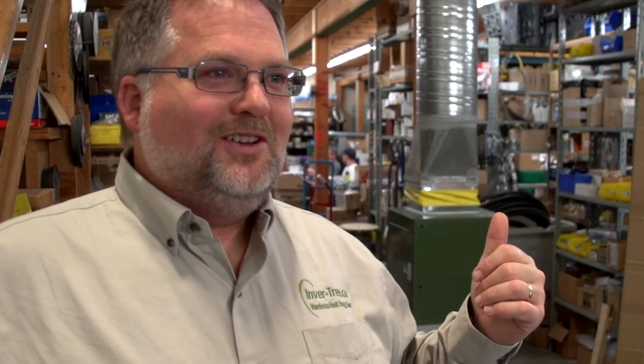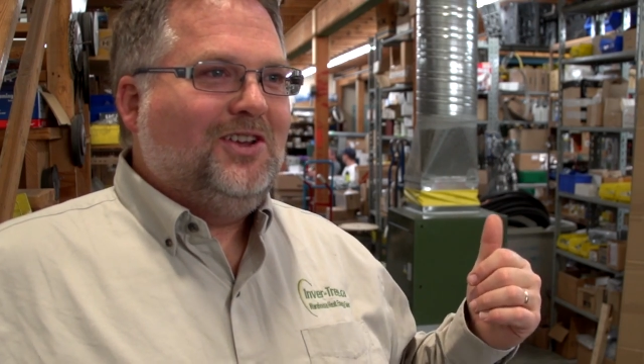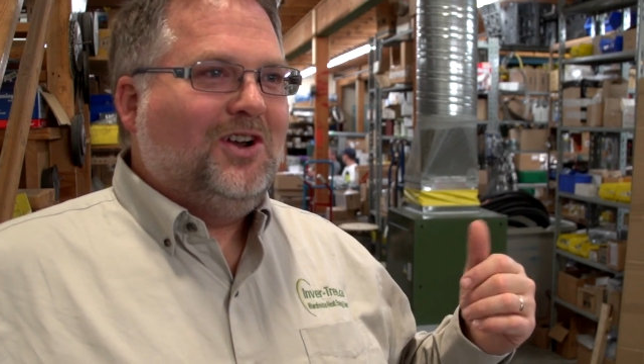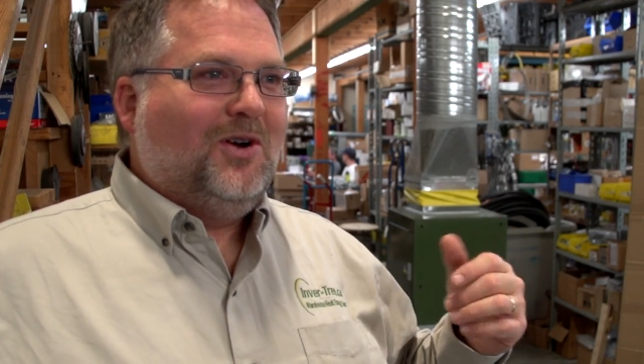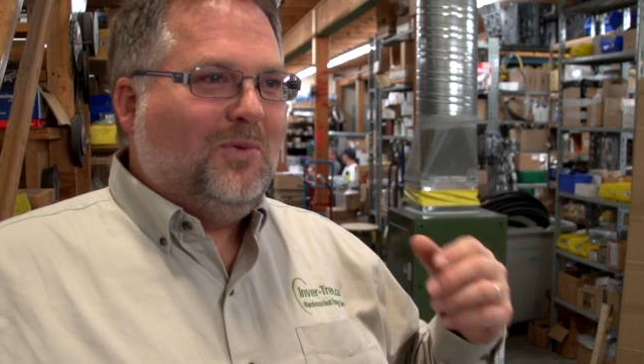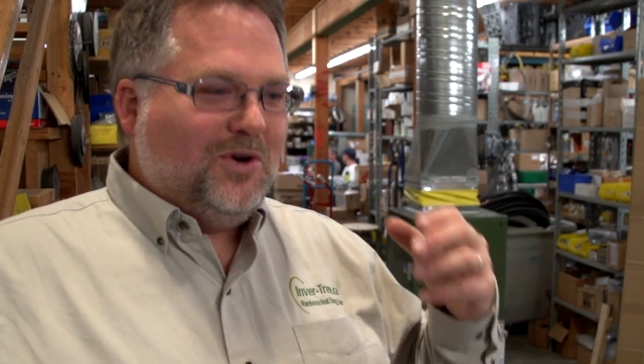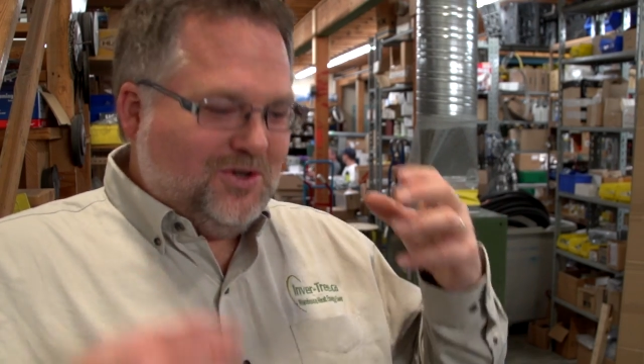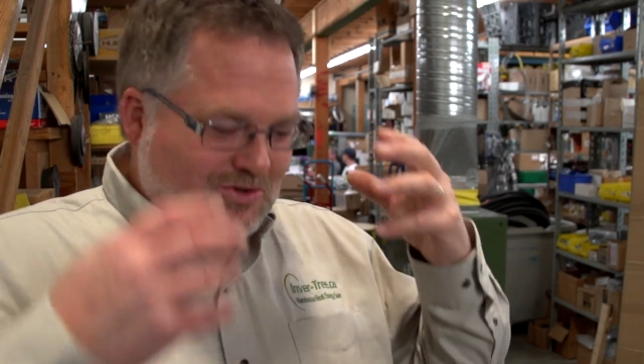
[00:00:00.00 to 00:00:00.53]
You
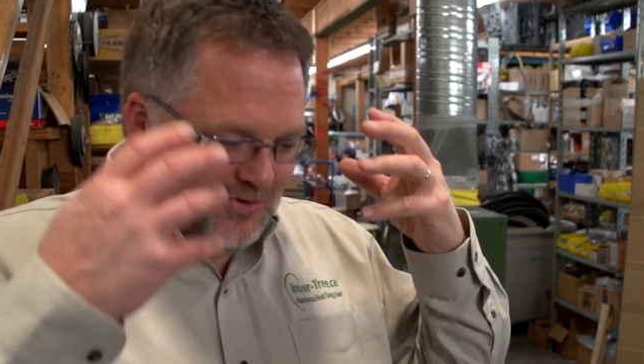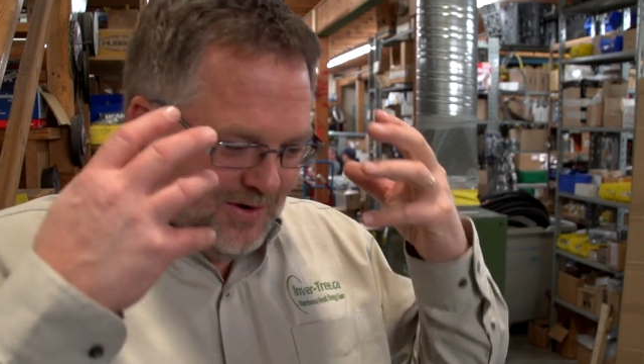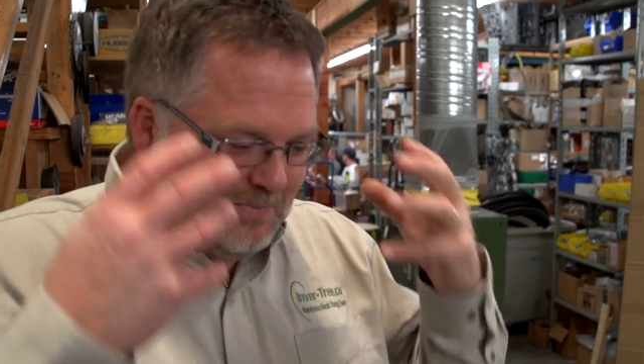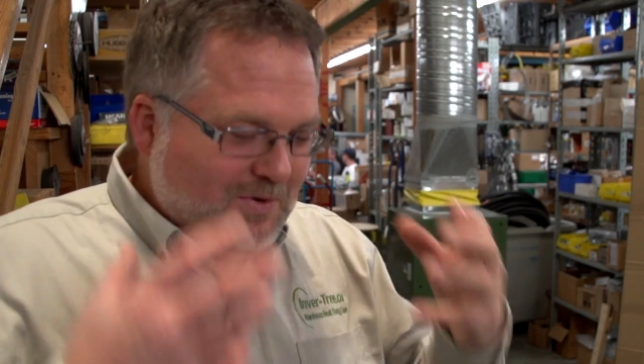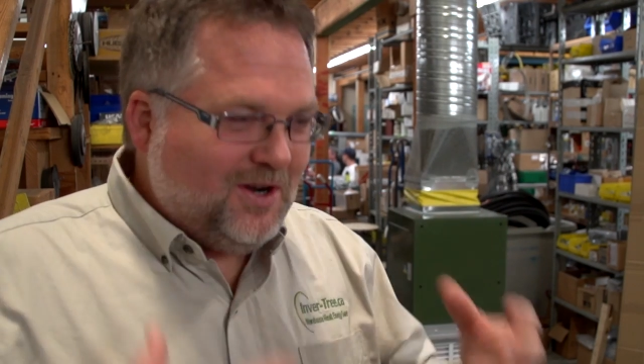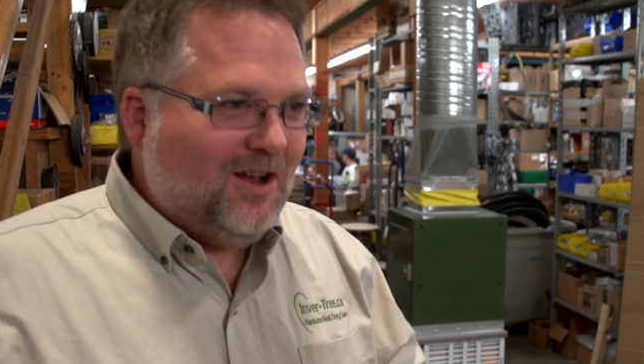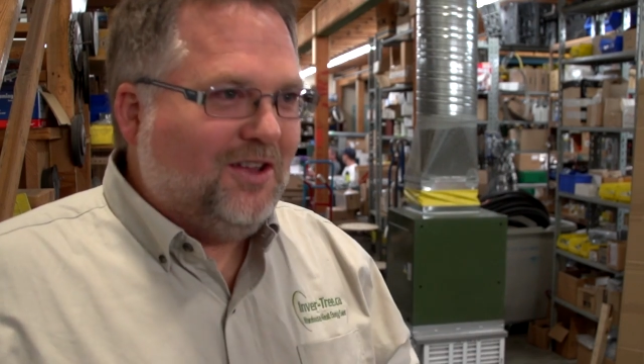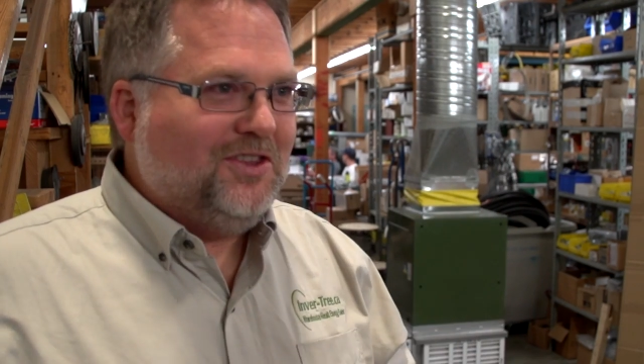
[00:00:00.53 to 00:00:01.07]
know, we're
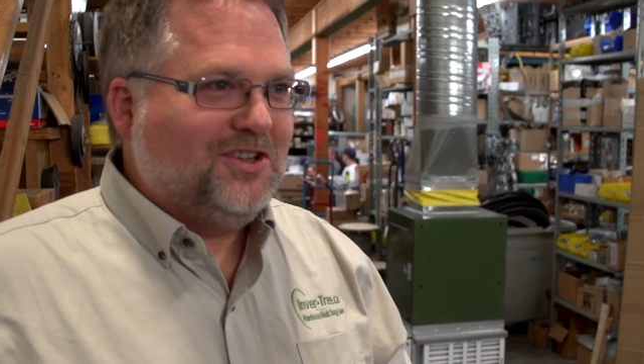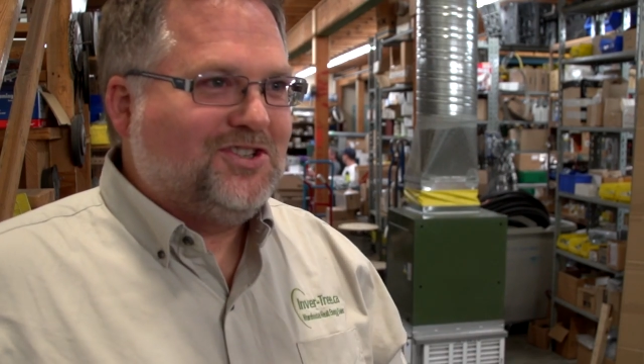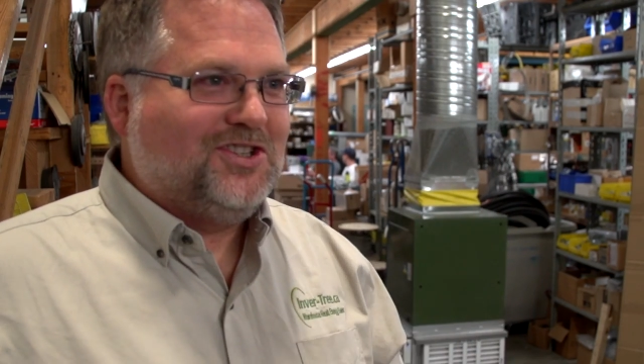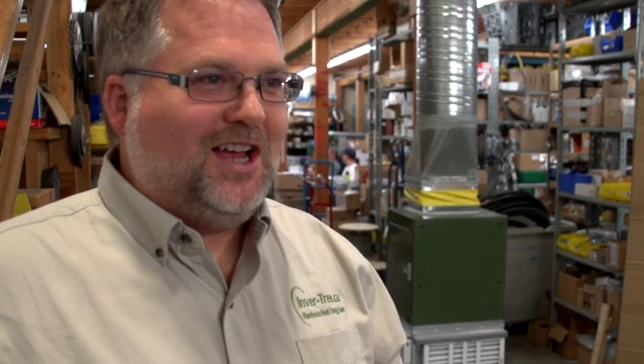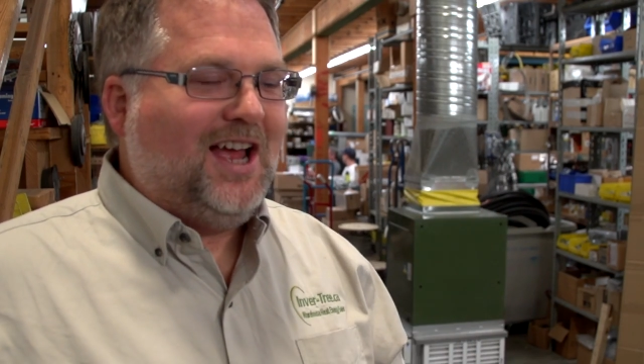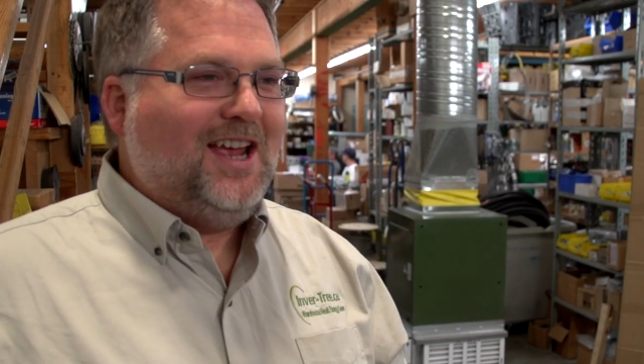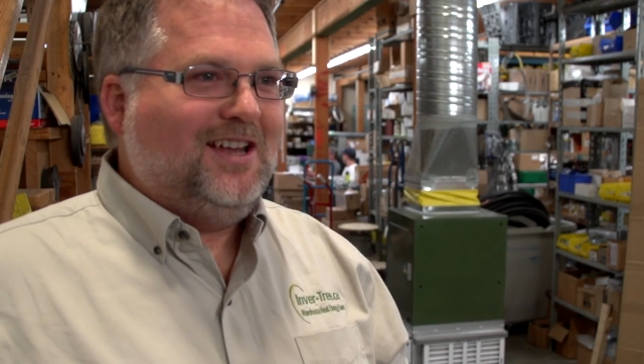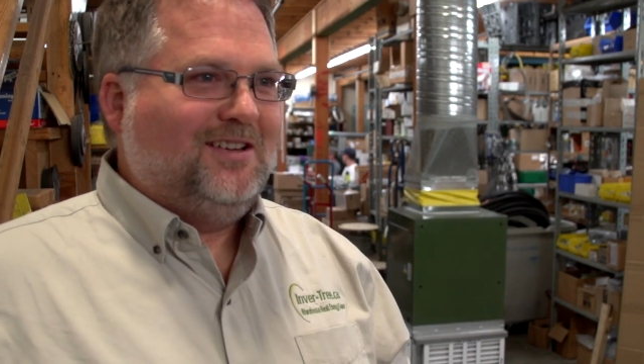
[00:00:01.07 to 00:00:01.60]
dripping on the
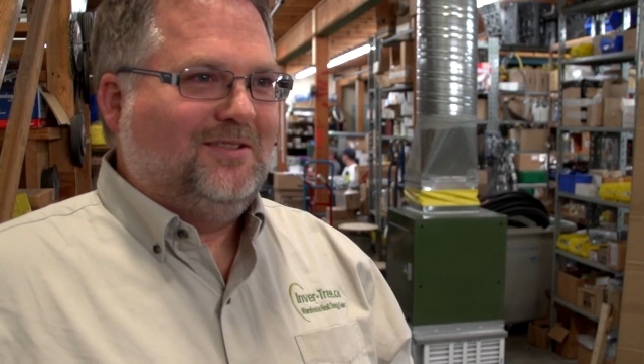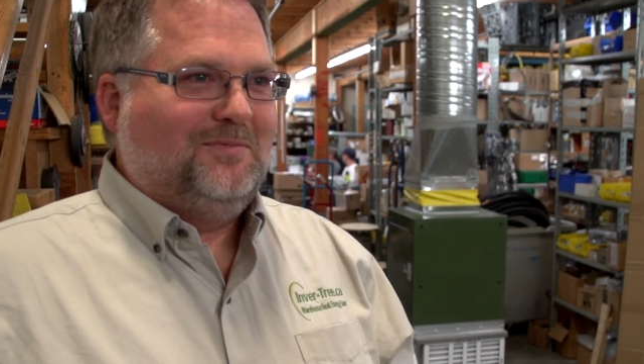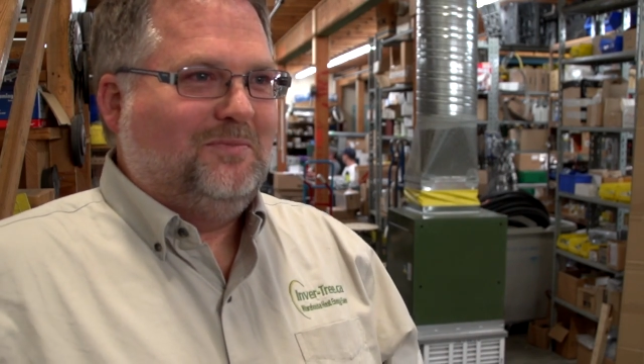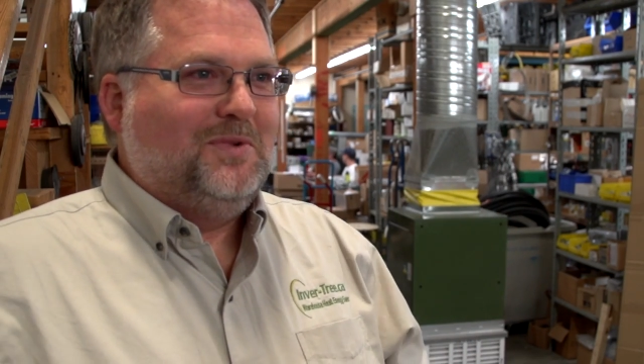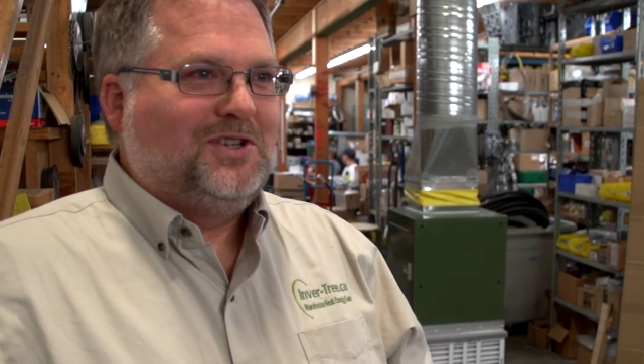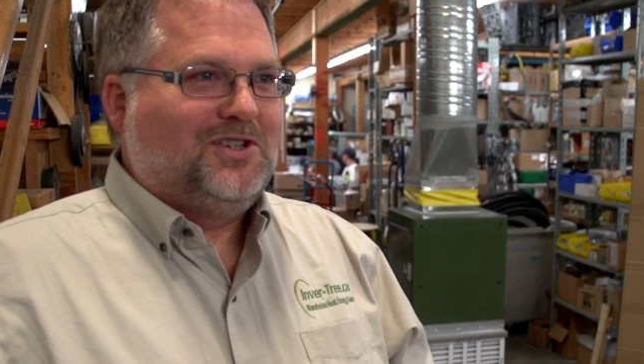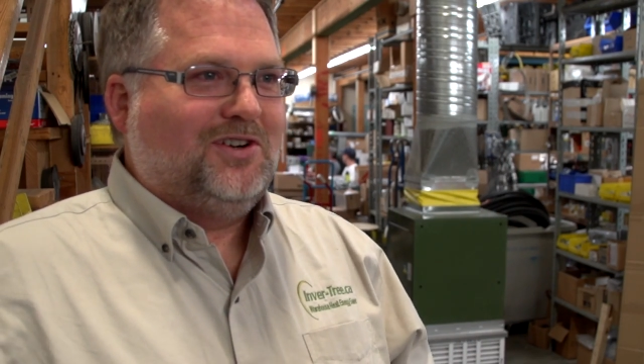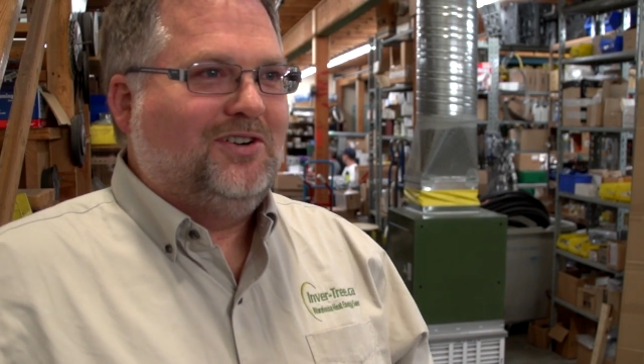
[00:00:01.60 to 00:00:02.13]
sign
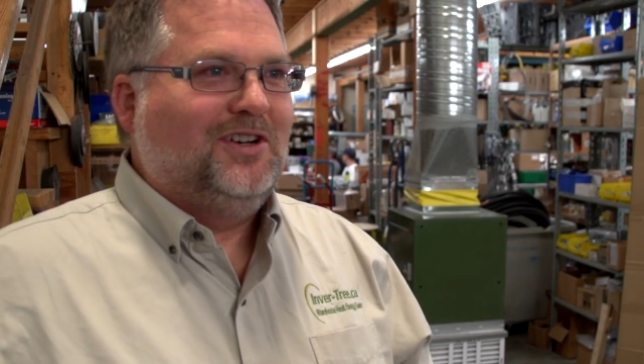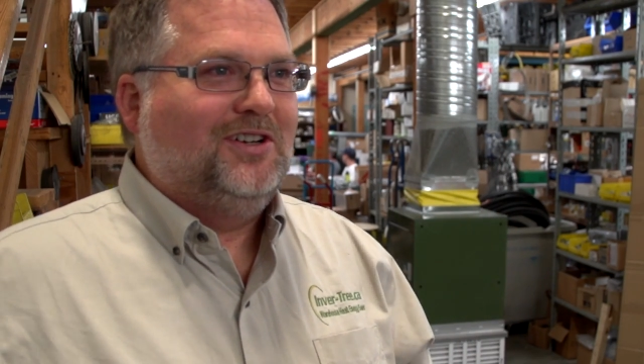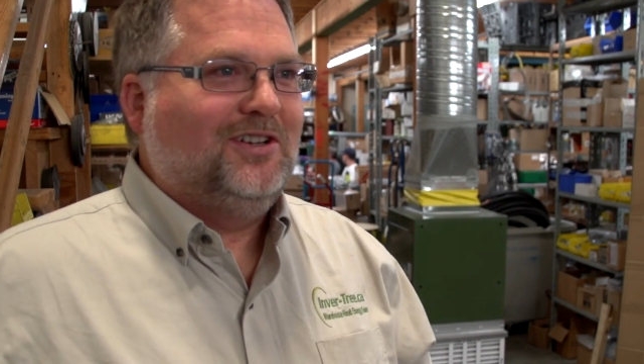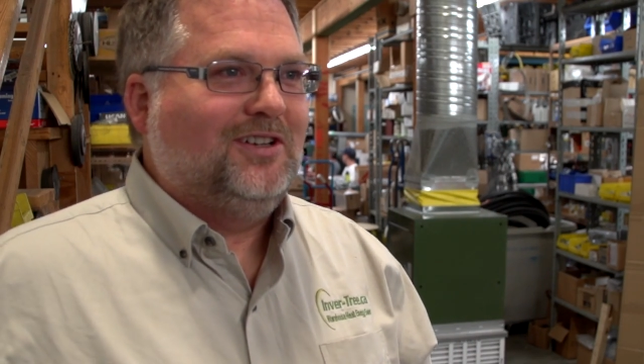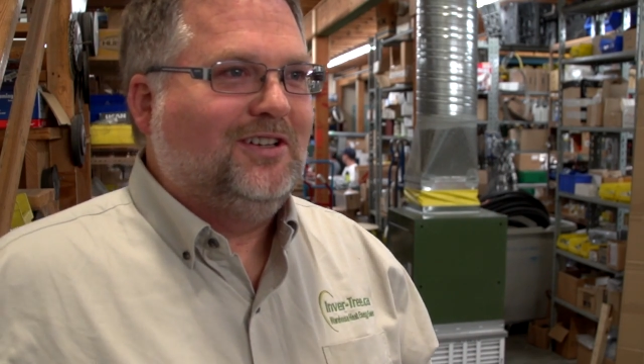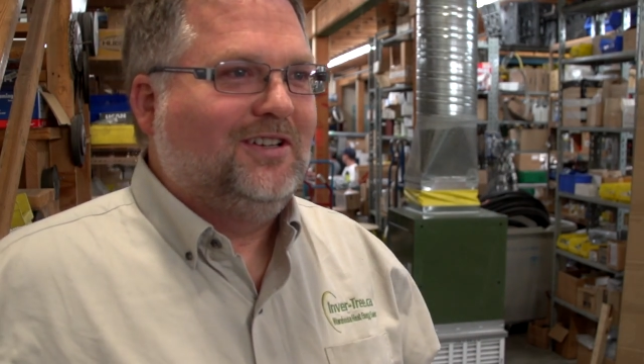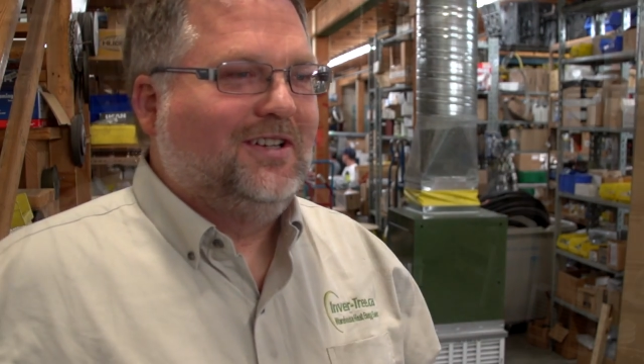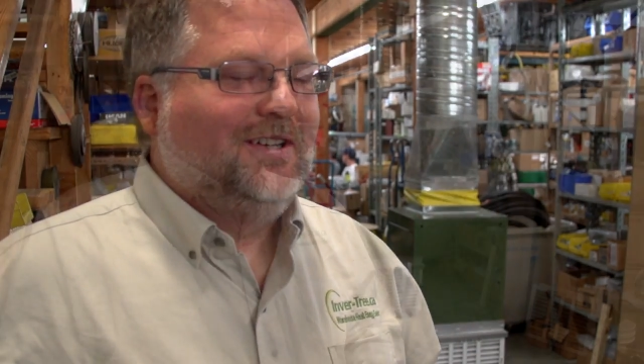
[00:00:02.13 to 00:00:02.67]
material."